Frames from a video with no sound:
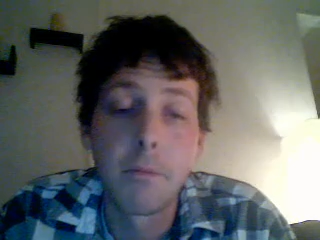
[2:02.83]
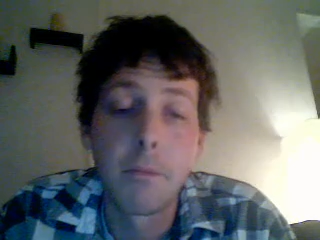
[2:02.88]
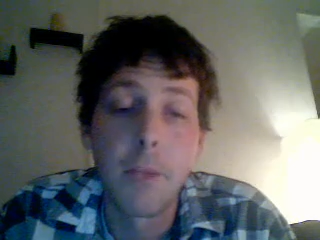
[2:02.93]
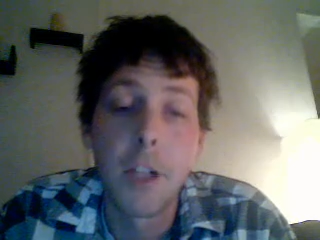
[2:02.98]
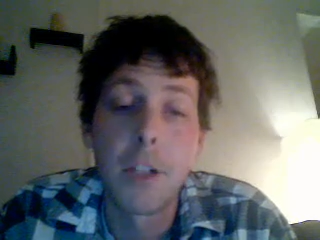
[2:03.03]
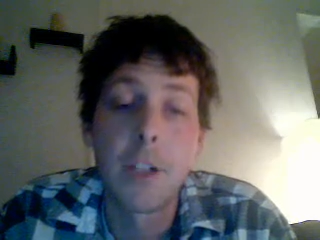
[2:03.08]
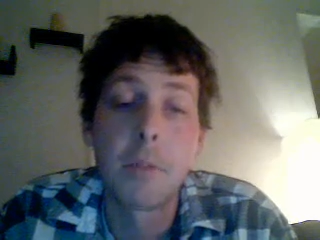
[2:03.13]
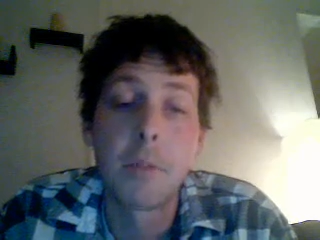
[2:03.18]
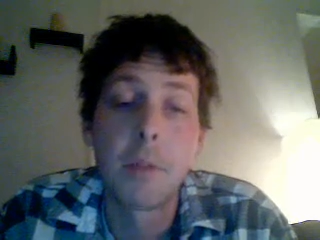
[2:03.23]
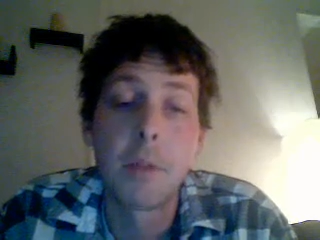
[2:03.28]
I
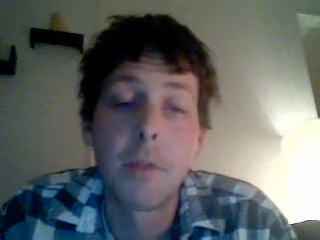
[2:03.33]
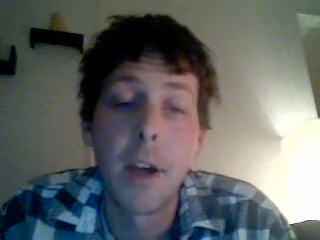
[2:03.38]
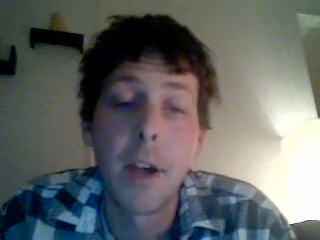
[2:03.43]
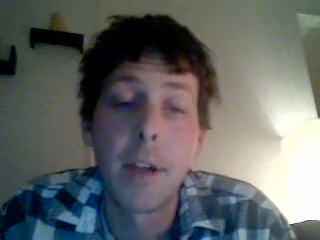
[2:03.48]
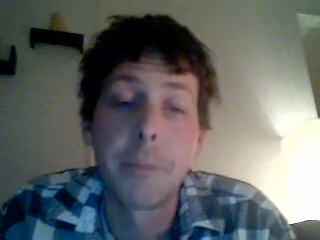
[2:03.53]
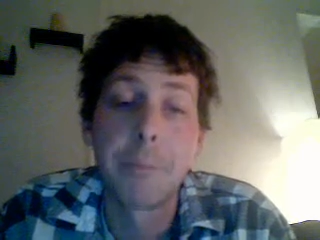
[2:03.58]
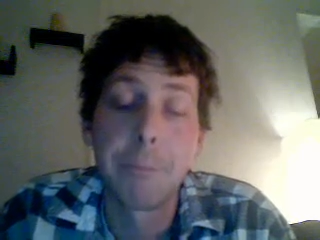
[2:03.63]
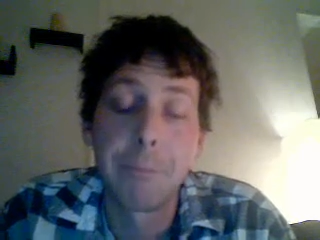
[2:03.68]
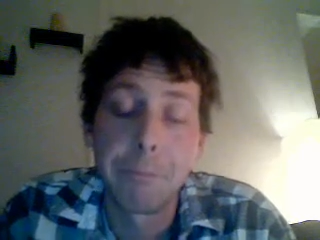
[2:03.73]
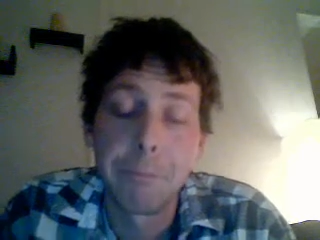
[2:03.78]
should be
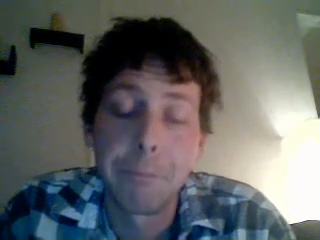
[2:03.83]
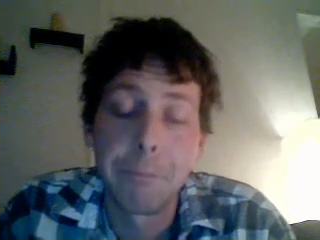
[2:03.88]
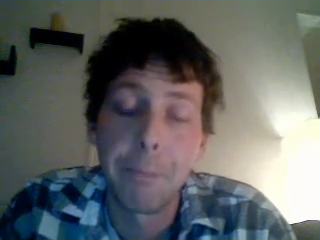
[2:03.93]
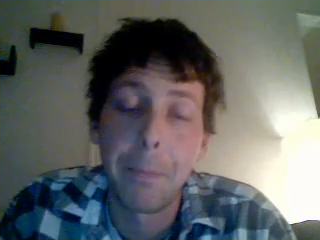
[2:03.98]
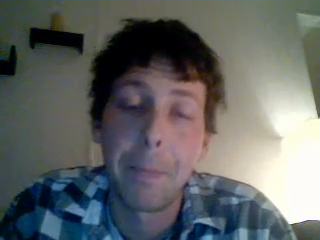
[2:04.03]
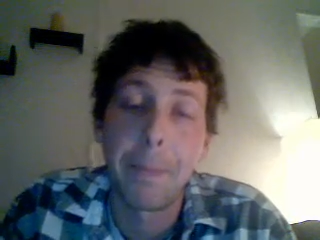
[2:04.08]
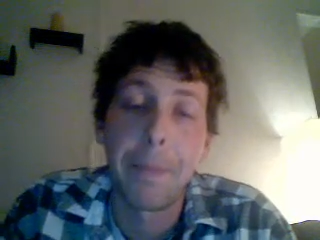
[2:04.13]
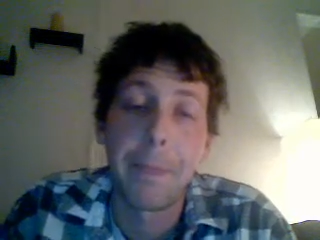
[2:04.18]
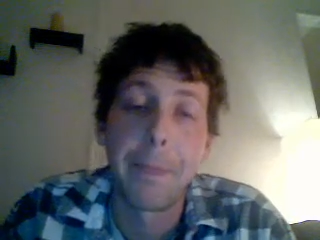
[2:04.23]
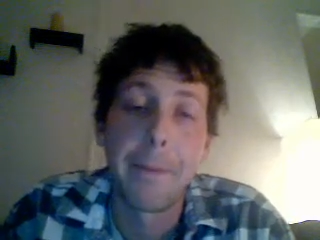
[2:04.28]
fine.
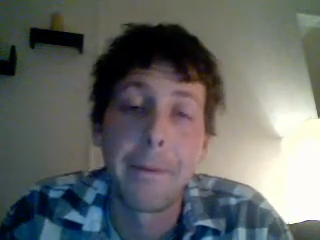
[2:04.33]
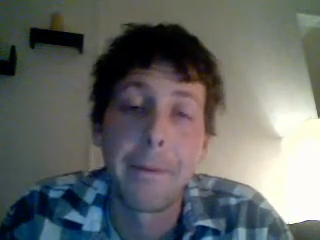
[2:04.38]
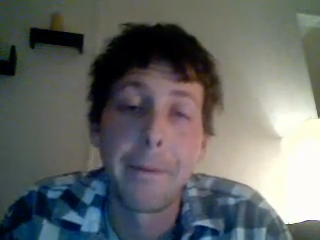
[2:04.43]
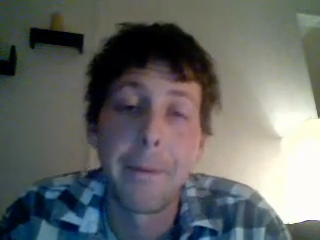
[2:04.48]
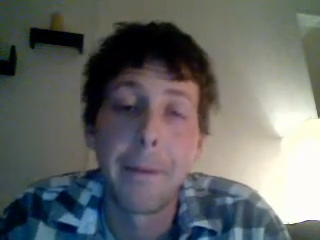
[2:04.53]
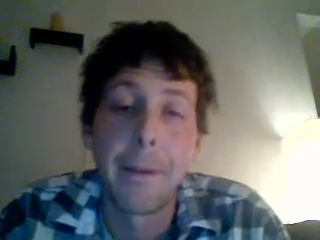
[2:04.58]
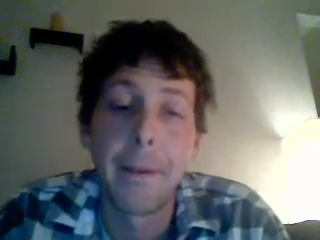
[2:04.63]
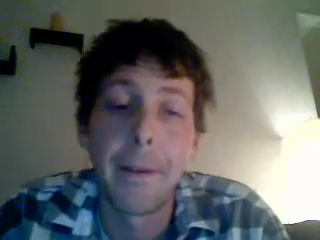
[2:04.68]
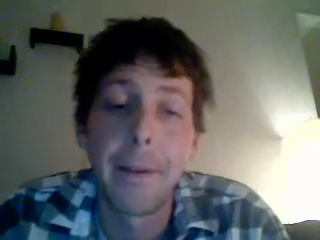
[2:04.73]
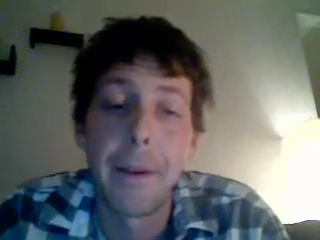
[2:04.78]

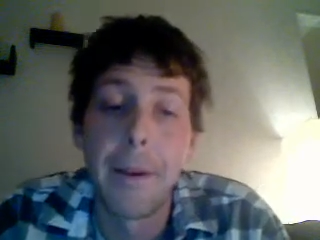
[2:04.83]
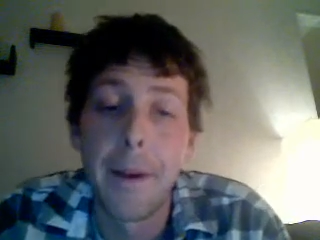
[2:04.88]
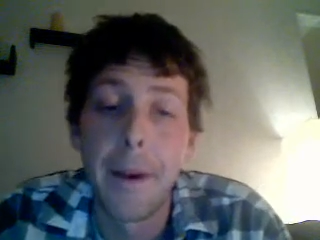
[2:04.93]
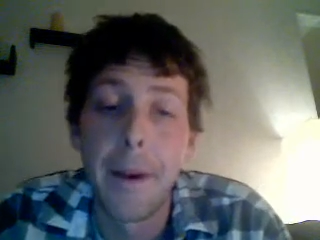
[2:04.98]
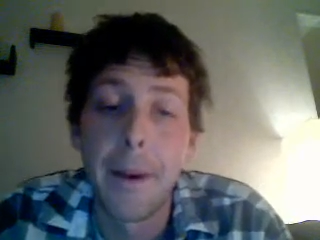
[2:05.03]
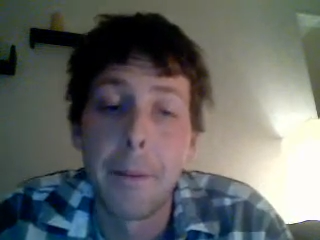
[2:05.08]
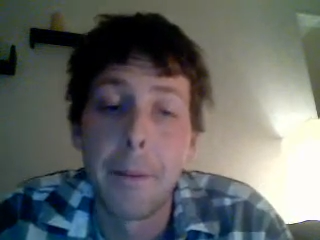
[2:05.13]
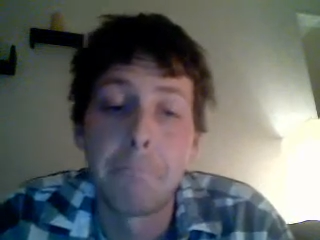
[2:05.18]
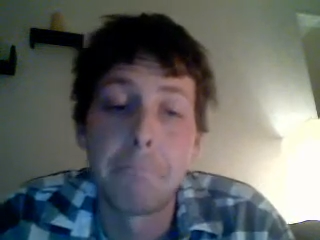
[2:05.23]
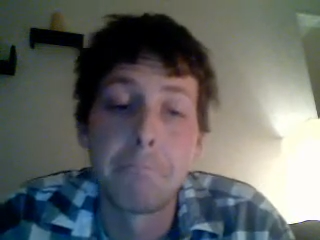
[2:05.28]

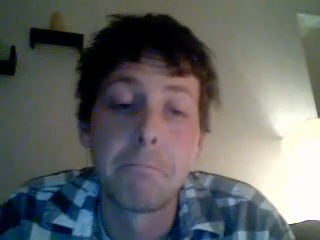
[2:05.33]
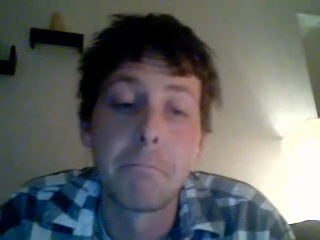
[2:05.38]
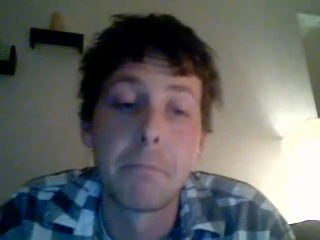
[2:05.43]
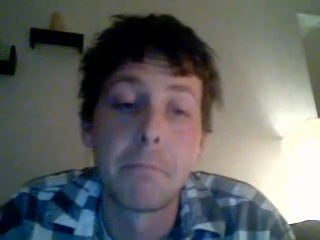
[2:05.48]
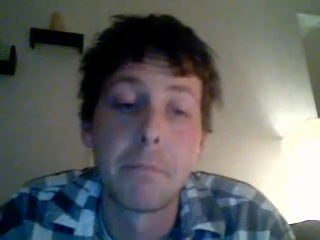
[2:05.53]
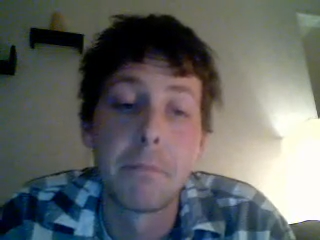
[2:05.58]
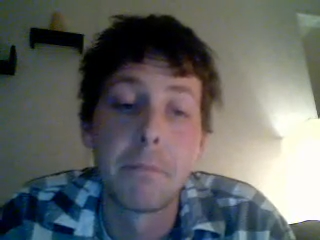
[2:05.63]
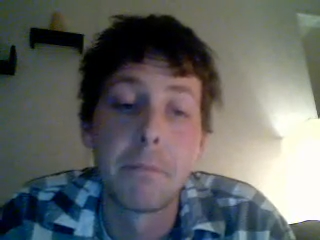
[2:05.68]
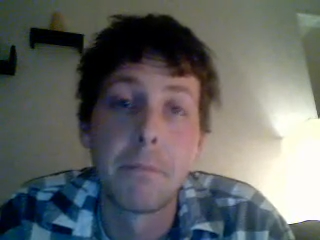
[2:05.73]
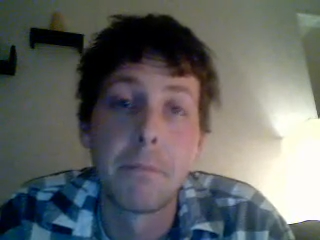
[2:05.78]
Um,
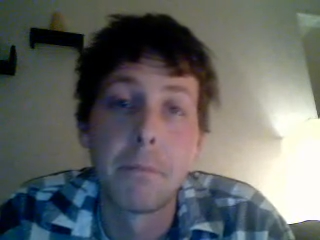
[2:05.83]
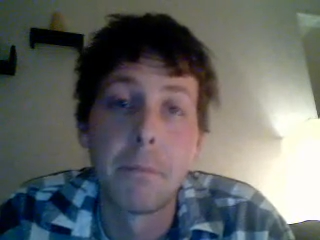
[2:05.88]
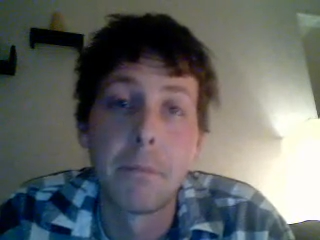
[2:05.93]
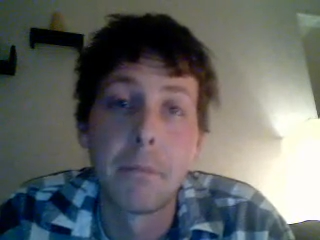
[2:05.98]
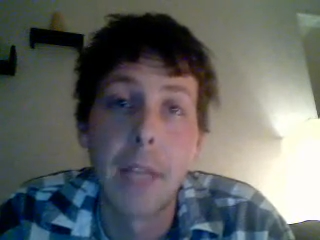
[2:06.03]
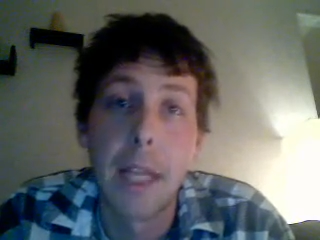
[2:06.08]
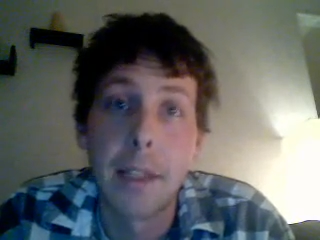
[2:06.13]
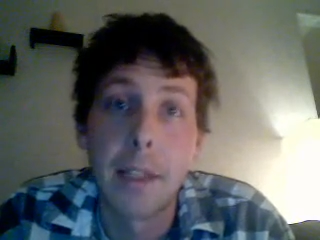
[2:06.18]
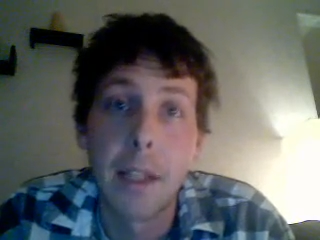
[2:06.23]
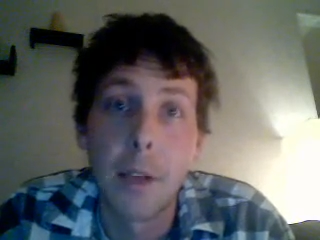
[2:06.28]

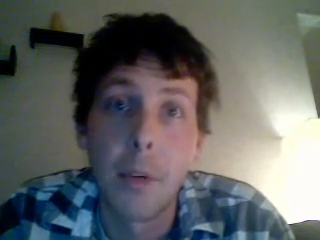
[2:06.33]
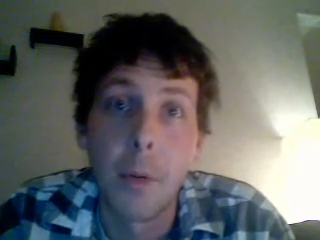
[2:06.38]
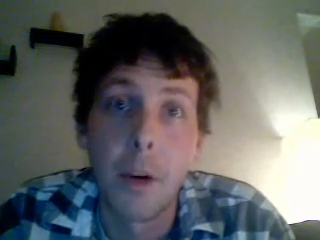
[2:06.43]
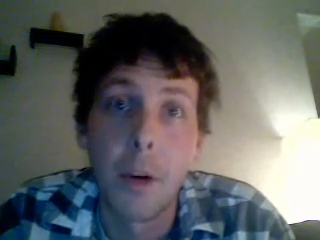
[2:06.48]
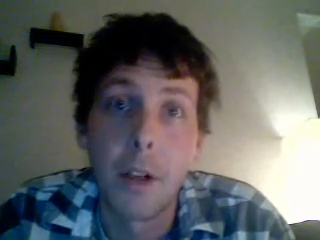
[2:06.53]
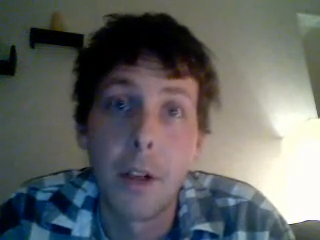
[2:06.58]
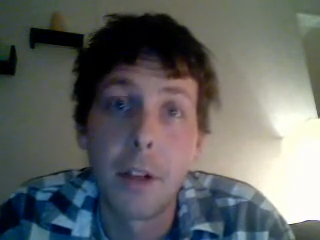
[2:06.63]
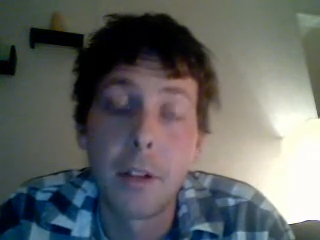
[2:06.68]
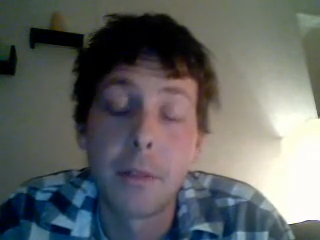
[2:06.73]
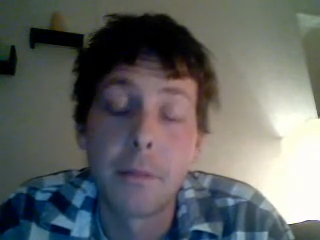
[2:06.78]
that didn't work